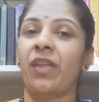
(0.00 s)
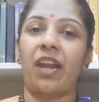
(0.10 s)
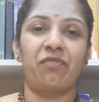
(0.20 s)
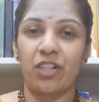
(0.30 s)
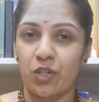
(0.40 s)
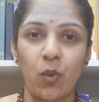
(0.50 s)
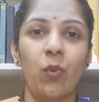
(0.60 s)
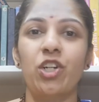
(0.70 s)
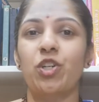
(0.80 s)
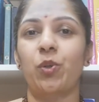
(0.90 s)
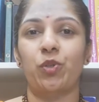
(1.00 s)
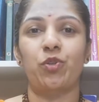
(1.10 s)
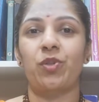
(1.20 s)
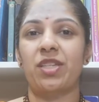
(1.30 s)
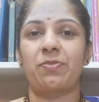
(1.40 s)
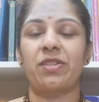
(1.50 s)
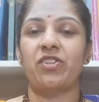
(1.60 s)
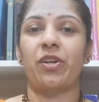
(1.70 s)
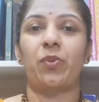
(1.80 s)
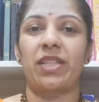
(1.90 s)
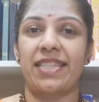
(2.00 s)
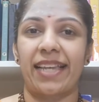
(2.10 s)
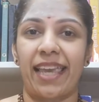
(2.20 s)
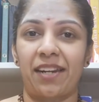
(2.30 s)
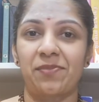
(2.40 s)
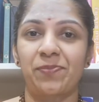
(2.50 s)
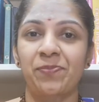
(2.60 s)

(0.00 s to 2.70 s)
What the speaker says: and we don't want to go through this misery once again.